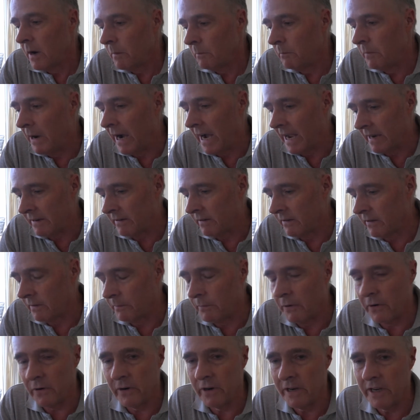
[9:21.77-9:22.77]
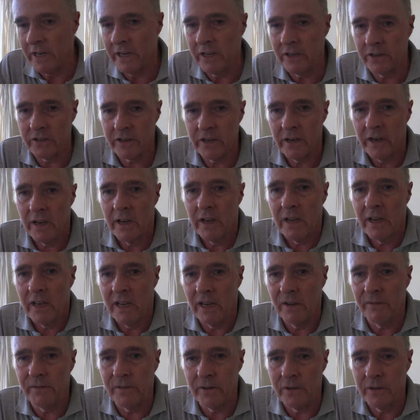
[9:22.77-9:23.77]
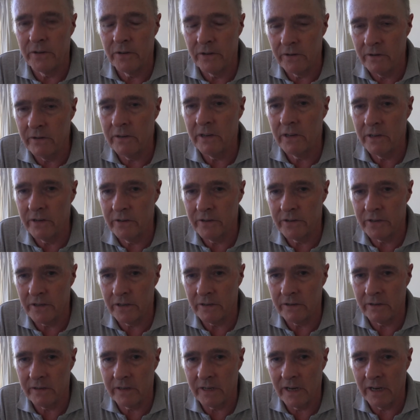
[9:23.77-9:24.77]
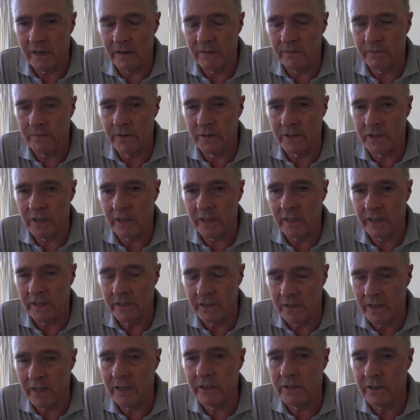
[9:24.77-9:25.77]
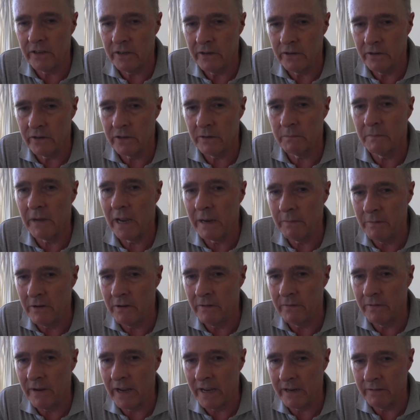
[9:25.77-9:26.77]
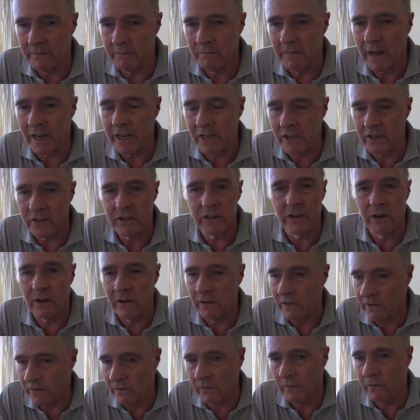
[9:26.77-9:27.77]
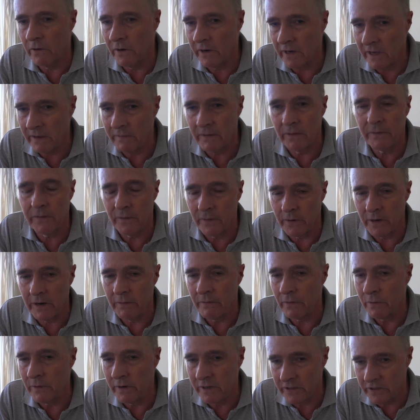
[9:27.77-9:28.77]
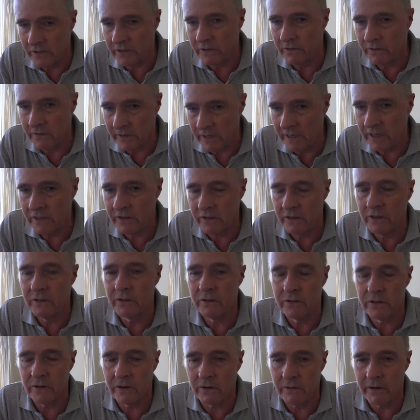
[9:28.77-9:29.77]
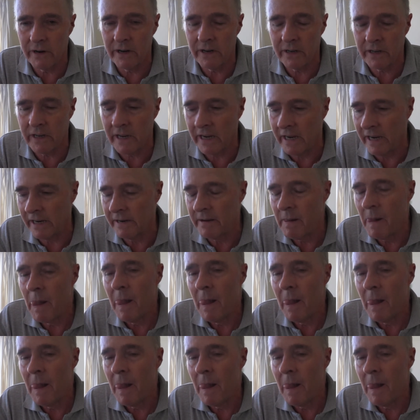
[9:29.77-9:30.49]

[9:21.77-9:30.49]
But the point is, if you do use it, physically need to use it, maybe you've had money stolen or whatever, for whatever reason you need to use your credit card,